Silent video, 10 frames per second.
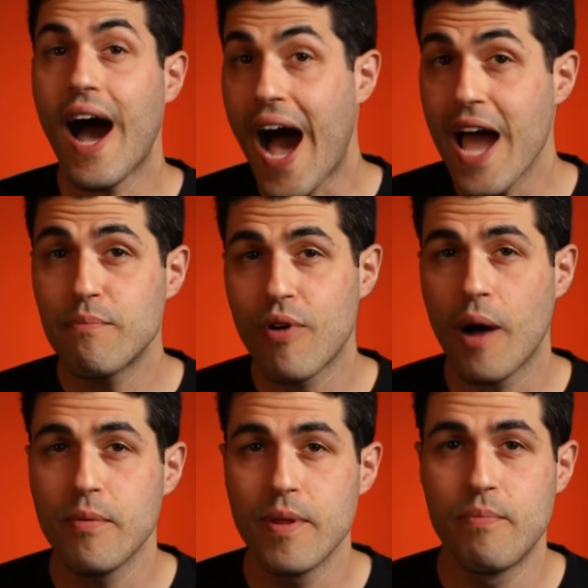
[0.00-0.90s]
I'd
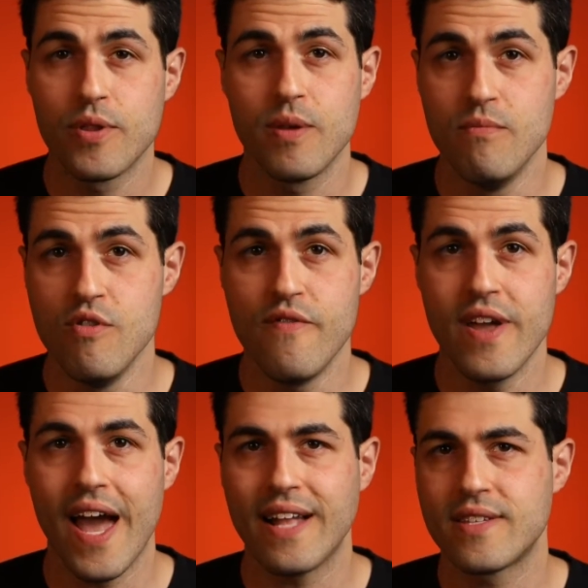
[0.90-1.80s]
probably put the
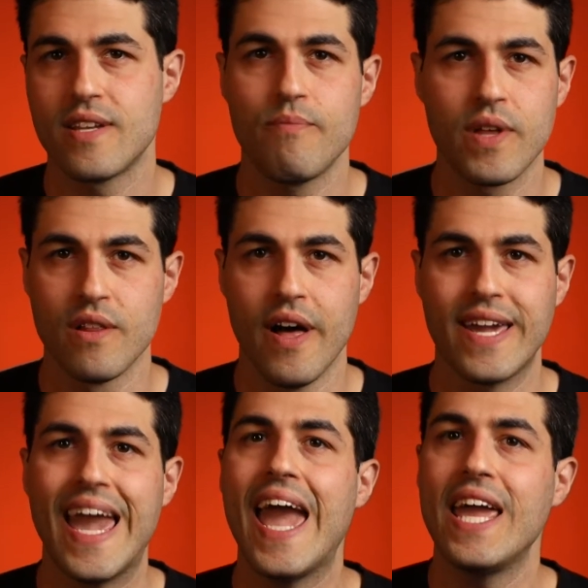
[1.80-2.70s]
movie at something
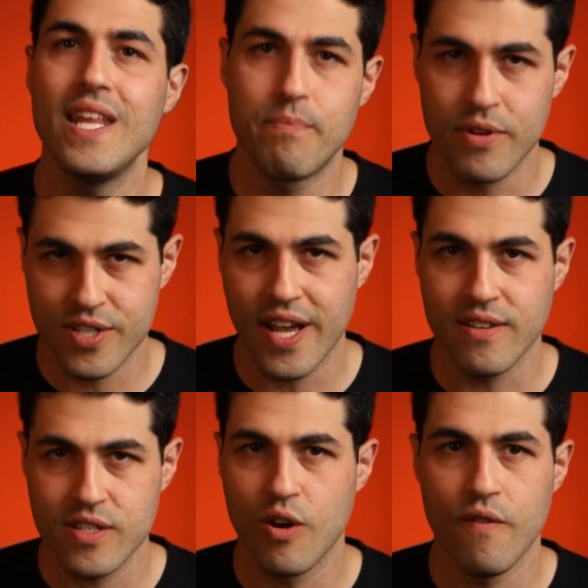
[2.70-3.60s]
like
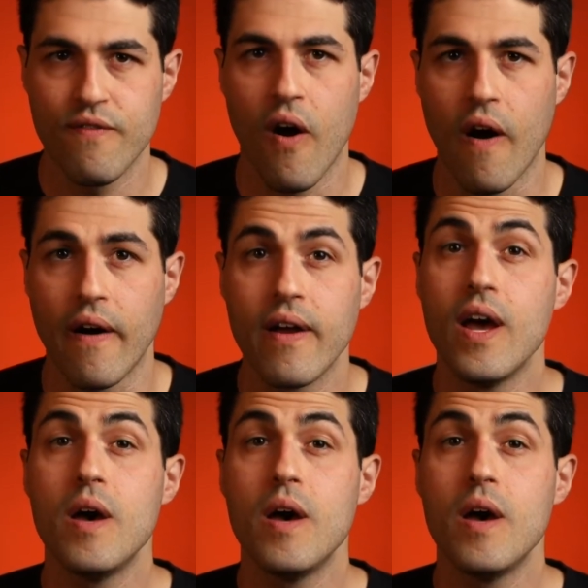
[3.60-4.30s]
80% so far,